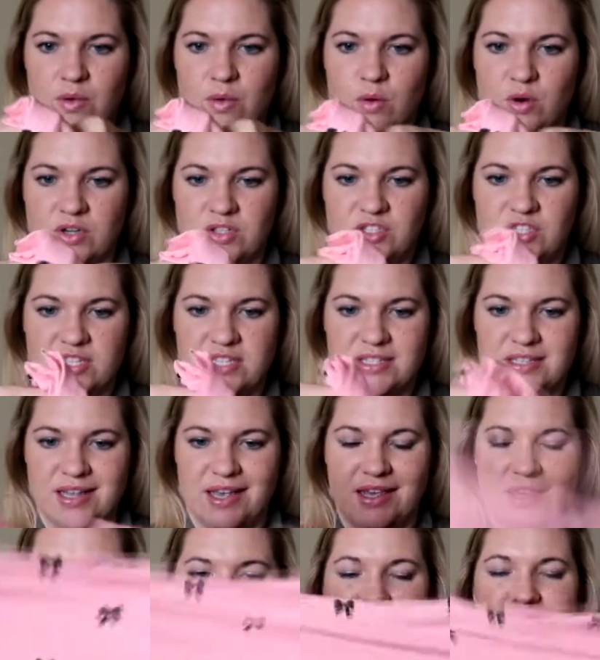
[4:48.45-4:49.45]
or just
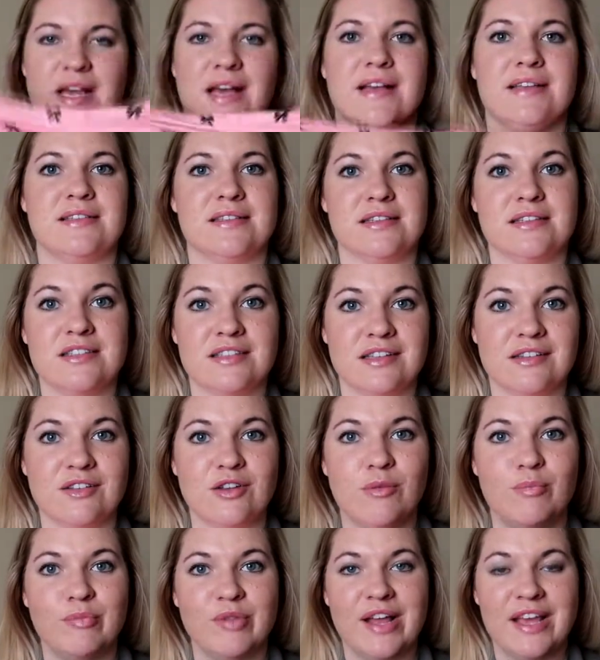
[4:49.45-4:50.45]
like use it as just a
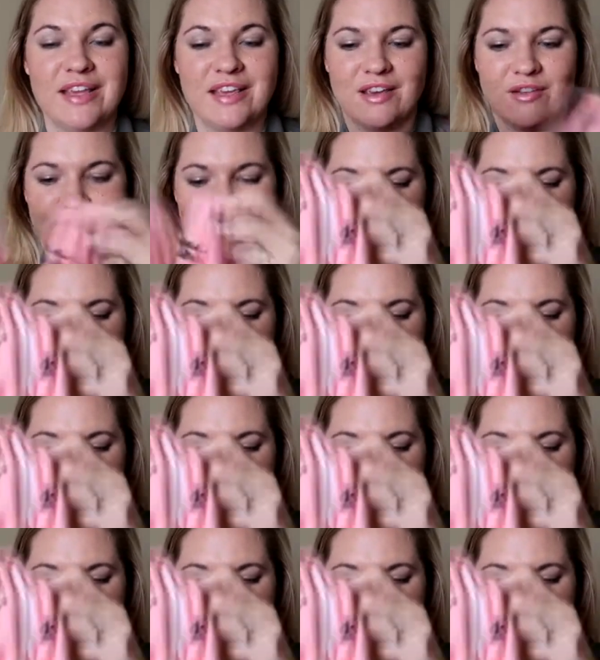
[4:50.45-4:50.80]
little blanket